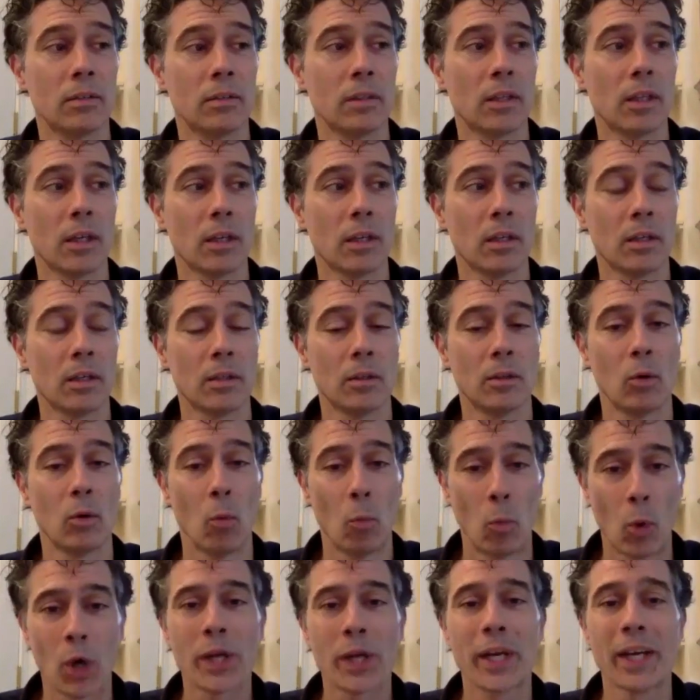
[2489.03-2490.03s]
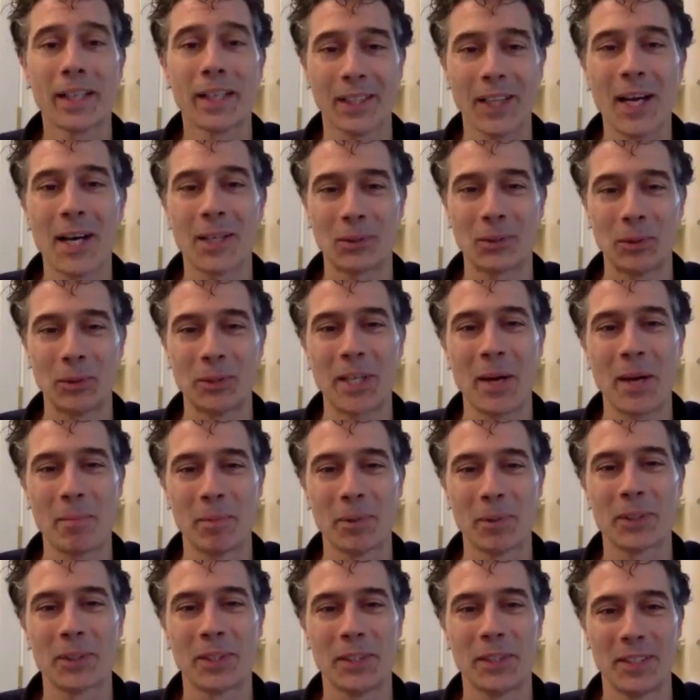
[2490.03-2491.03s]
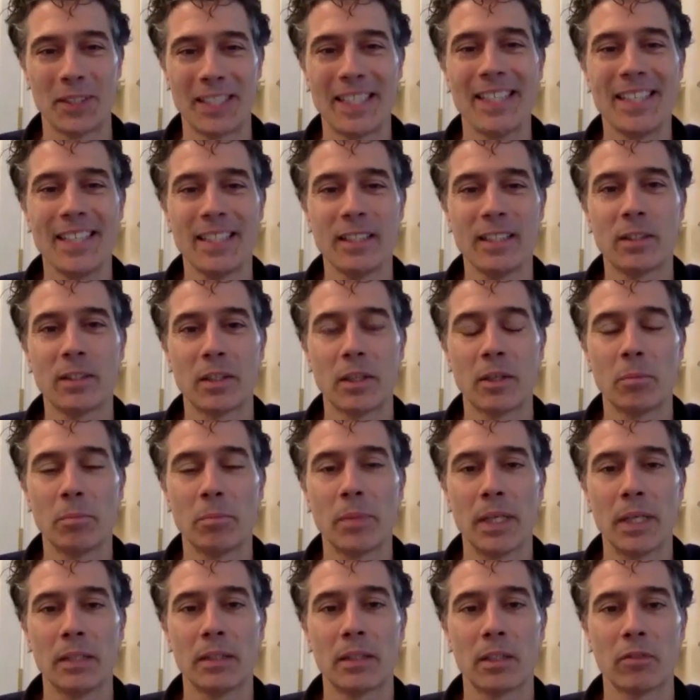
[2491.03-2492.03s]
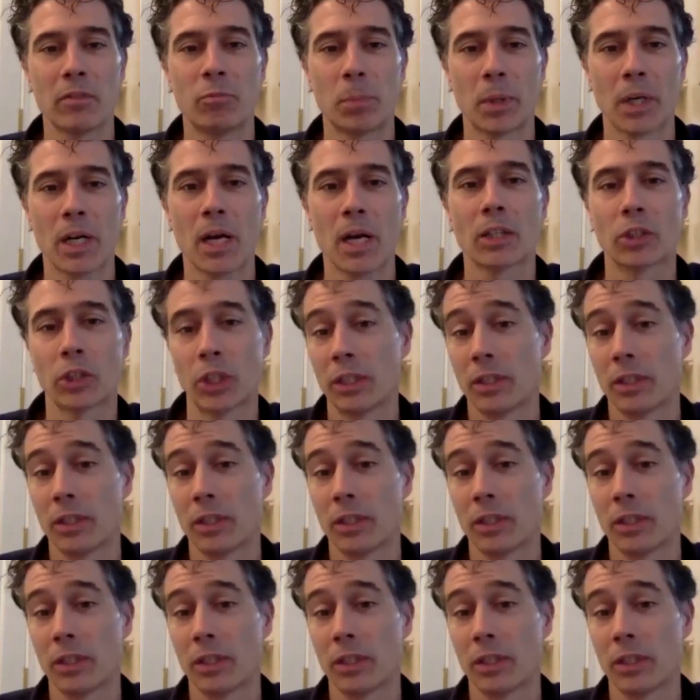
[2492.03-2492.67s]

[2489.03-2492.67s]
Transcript: the working class was able to seize the means of production,